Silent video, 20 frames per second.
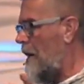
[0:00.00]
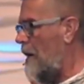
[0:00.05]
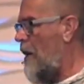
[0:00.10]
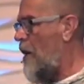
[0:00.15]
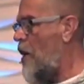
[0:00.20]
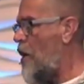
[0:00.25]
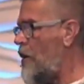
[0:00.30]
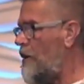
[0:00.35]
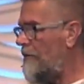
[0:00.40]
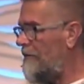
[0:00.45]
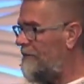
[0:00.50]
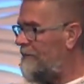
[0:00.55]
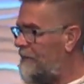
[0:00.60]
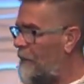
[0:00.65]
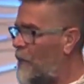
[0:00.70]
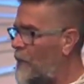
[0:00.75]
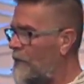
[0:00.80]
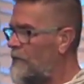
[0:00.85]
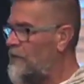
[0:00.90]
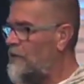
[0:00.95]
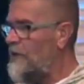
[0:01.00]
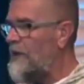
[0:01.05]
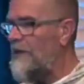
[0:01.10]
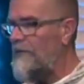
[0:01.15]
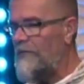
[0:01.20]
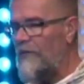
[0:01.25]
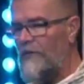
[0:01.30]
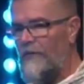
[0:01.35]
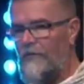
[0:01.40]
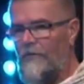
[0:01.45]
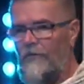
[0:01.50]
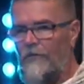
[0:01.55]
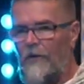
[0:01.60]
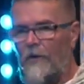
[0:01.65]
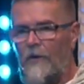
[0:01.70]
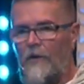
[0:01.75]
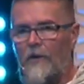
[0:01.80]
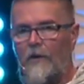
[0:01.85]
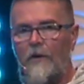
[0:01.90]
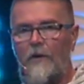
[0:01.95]
a heart for Jesus,
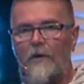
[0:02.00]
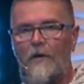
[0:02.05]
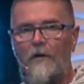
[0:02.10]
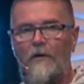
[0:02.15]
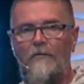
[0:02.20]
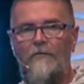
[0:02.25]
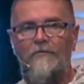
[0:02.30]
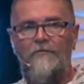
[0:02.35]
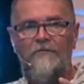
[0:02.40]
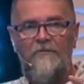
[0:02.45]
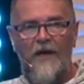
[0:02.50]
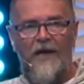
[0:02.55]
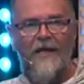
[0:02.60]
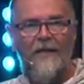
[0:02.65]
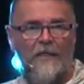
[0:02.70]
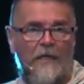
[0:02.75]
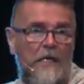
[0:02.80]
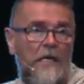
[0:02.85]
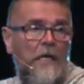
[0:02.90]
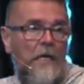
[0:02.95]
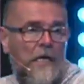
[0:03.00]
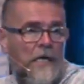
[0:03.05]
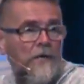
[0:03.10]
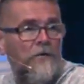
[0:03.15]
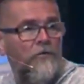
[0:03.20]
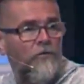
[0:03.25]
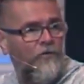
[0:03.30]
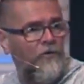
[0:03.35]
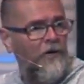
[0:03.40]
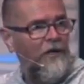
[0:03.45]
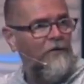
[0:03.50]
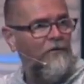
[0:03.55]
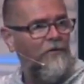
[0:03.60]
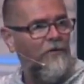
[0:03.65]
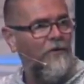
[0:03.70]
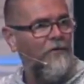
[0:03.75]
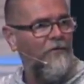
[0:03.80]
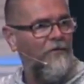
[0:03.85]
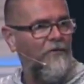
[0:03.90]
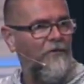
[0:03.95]
faith in
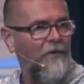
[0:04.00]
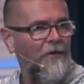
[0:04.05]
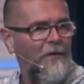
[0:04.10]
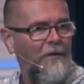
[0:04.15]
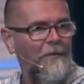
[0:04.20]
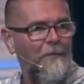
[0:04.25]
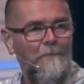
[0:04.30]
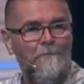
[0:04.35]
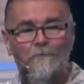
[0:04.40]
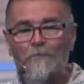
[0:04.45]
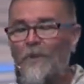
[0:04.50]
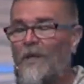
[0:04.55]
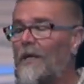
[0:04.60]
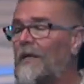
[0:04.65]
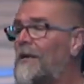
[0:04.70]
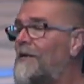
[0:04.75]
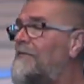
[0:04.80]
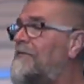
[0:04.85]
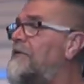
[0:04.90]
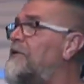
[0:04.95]
Jesus, and a